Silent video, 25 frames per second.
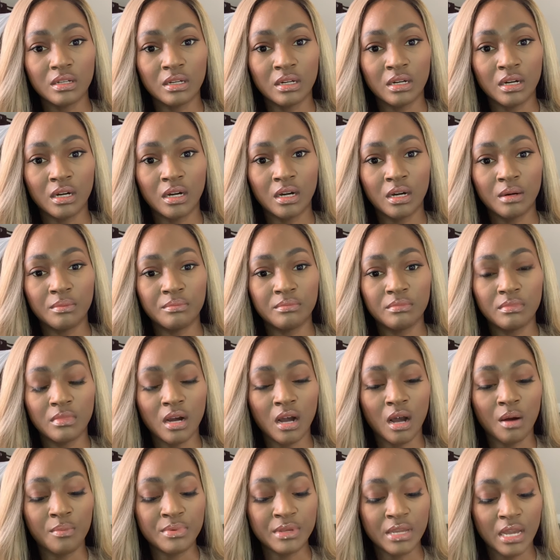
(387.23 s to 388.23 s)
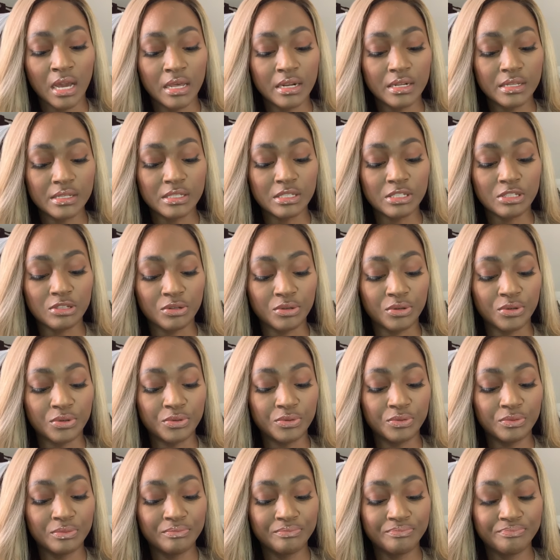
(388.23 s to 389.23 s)
I'll be honest.
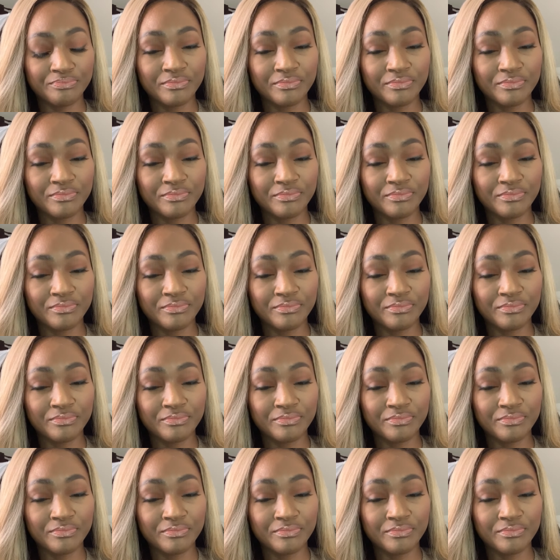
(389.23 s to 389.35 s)
So